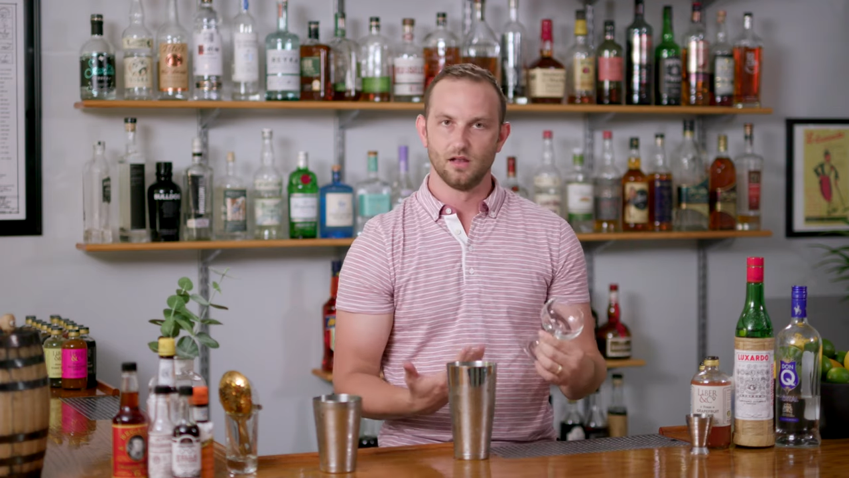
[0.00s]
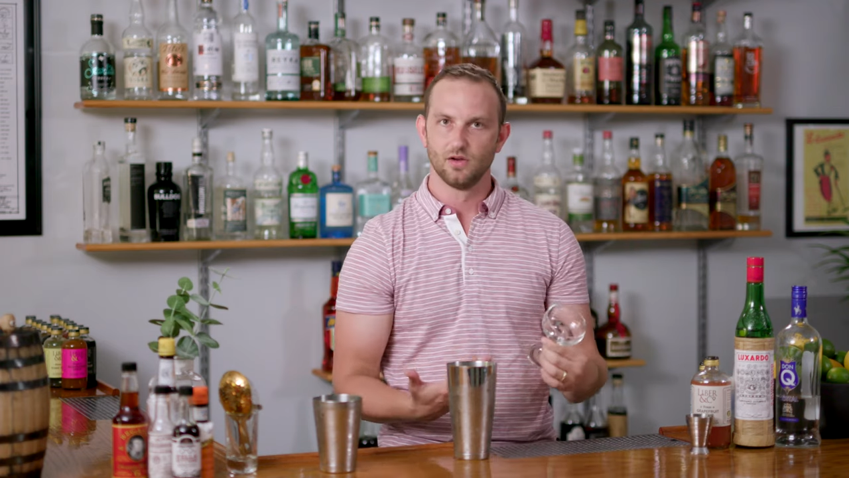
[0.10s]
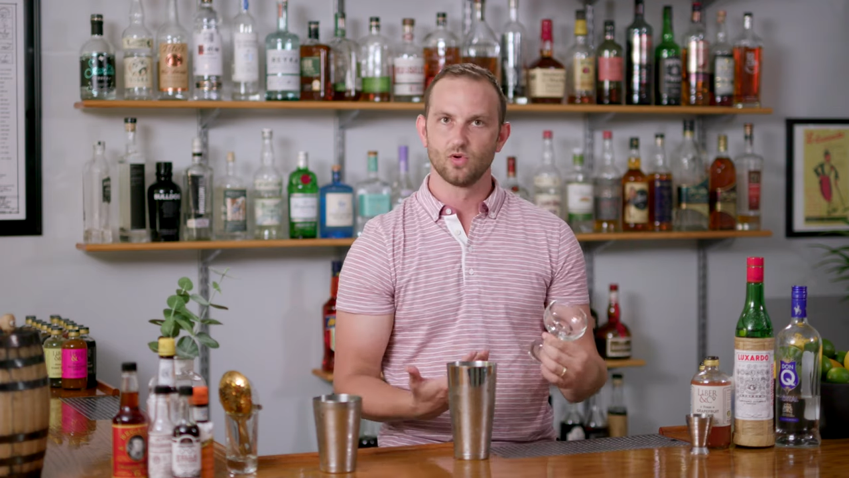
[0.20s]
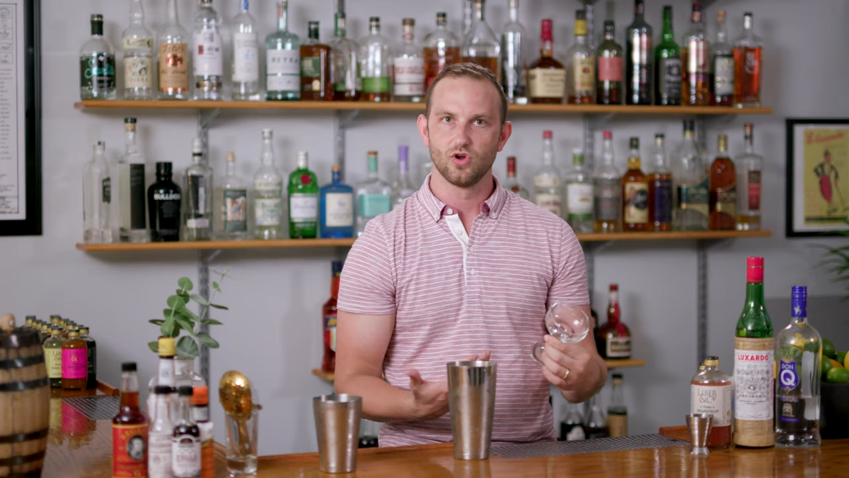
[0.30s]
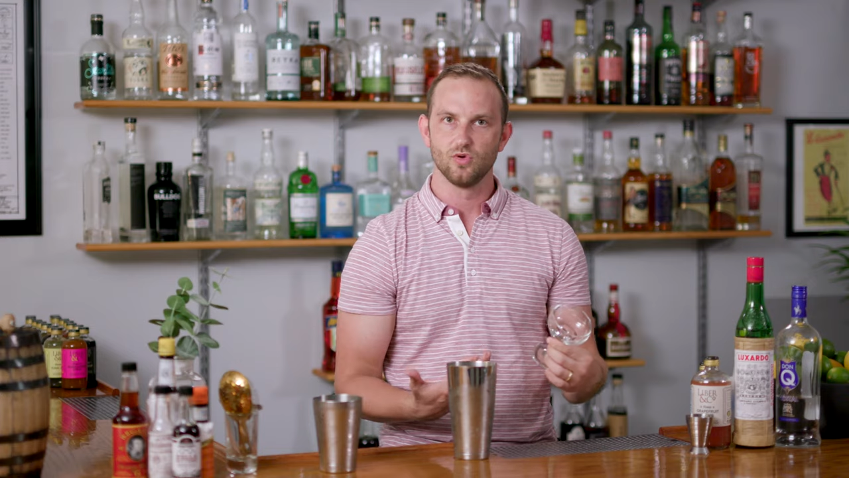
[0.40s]
a
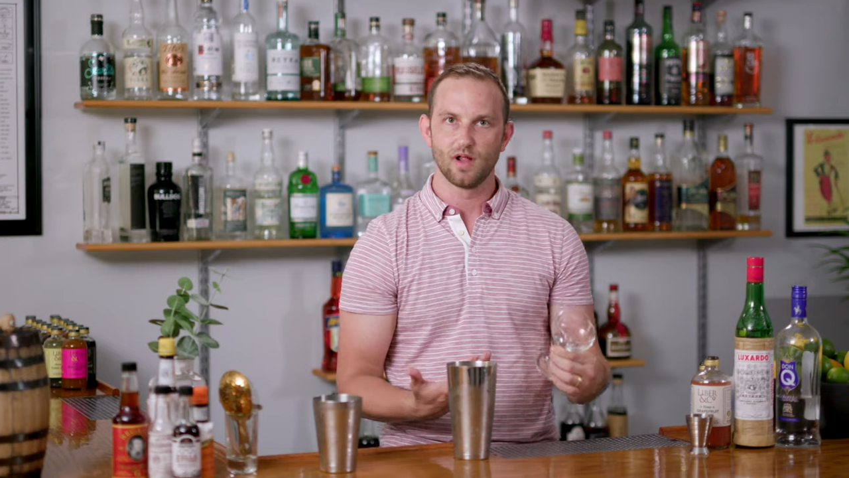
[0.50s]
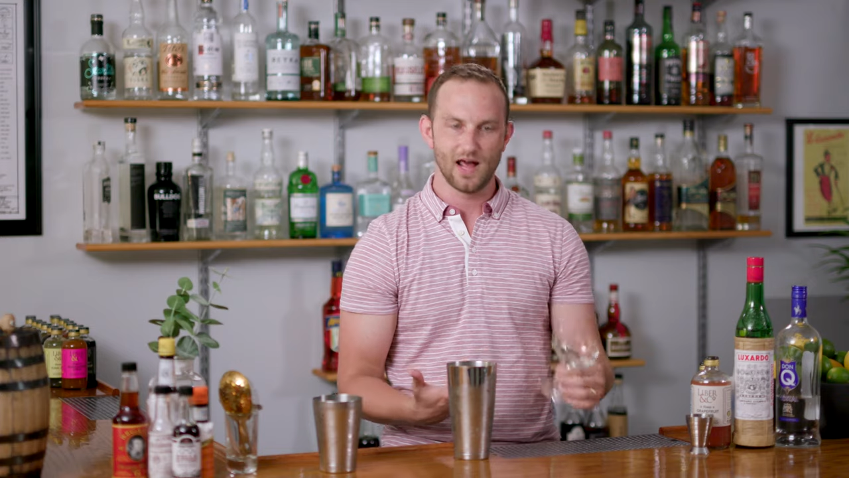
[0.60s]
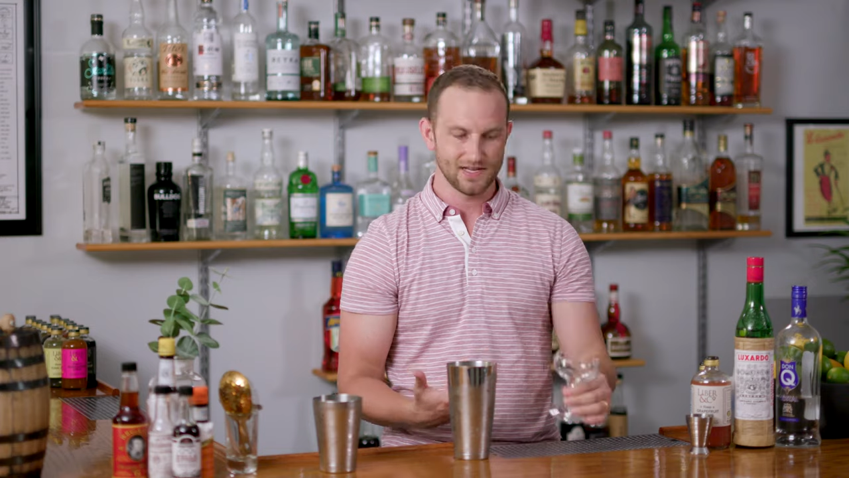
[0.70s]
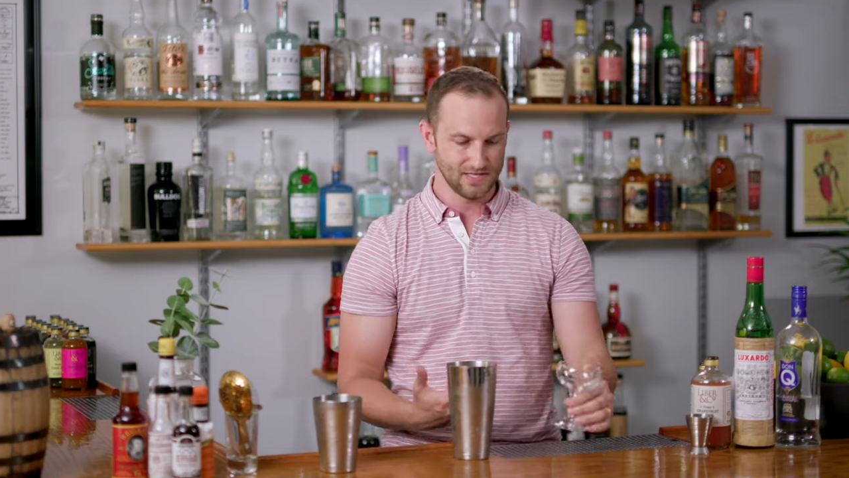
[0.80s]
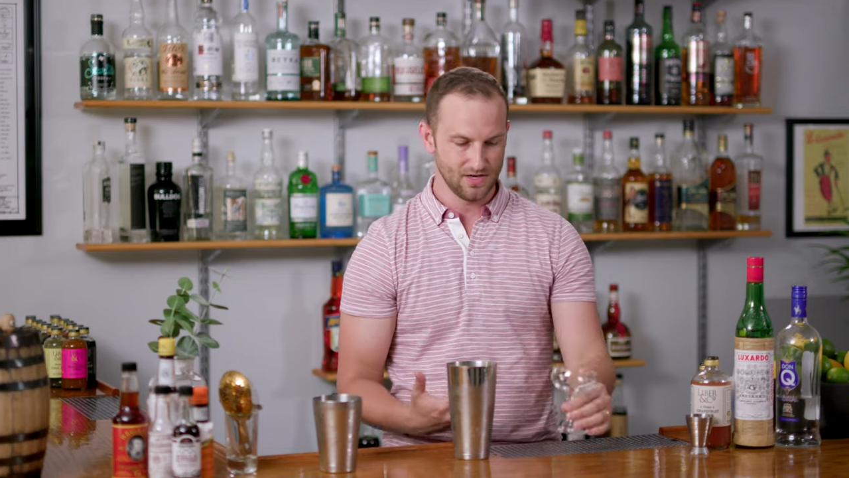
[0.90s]
little coupe
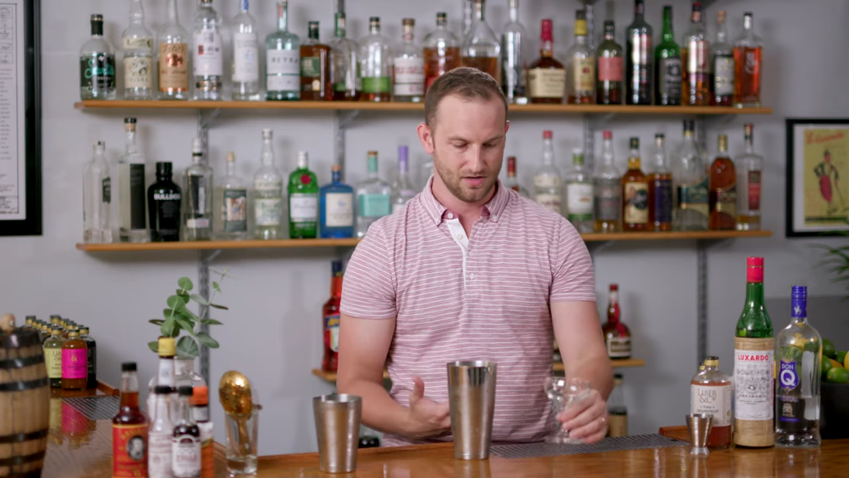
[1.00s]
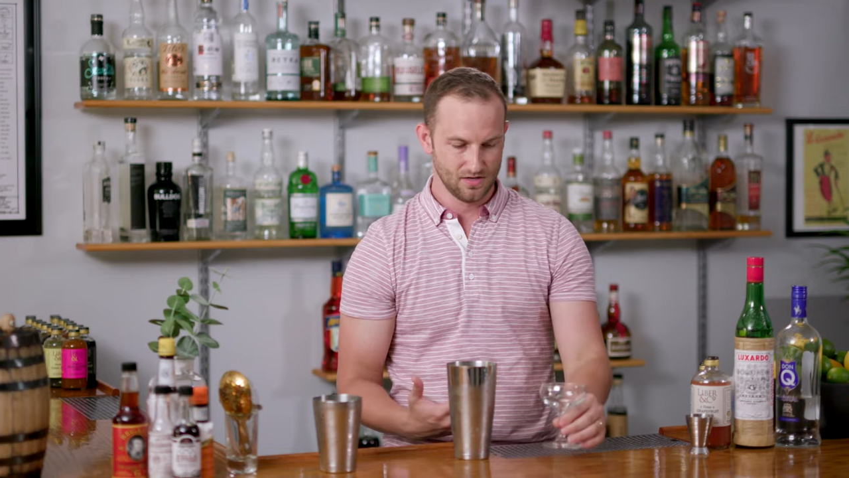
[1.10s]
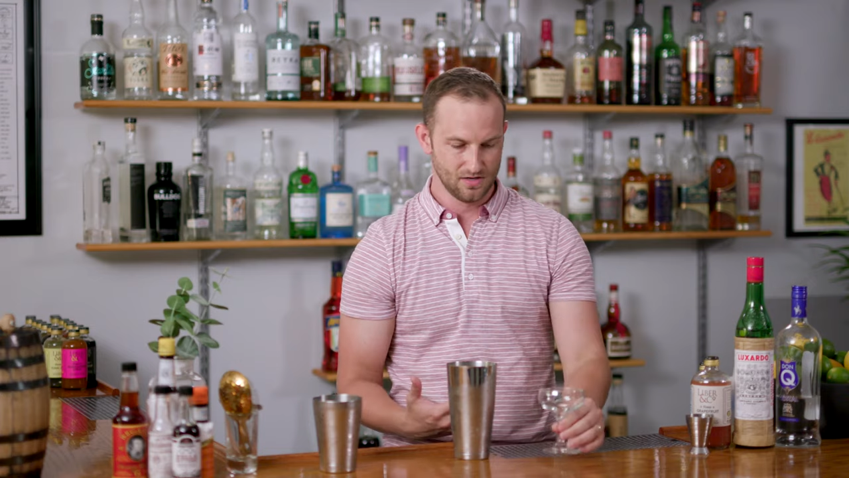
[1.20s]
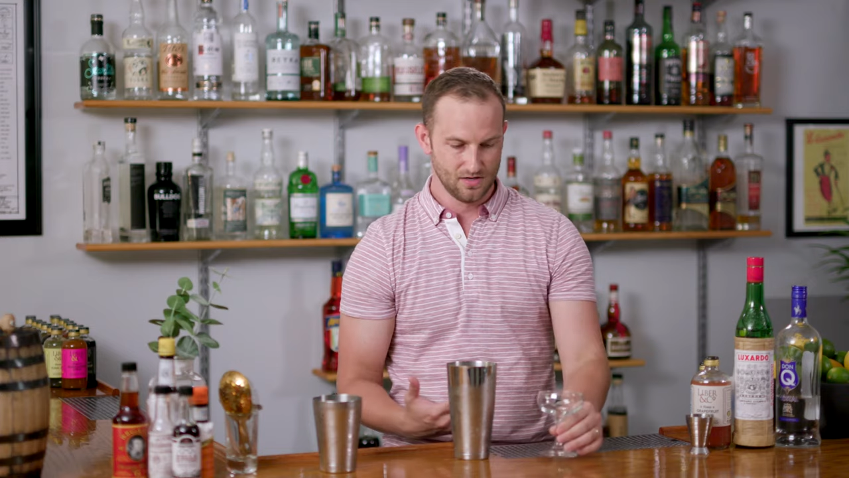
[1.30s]
glass here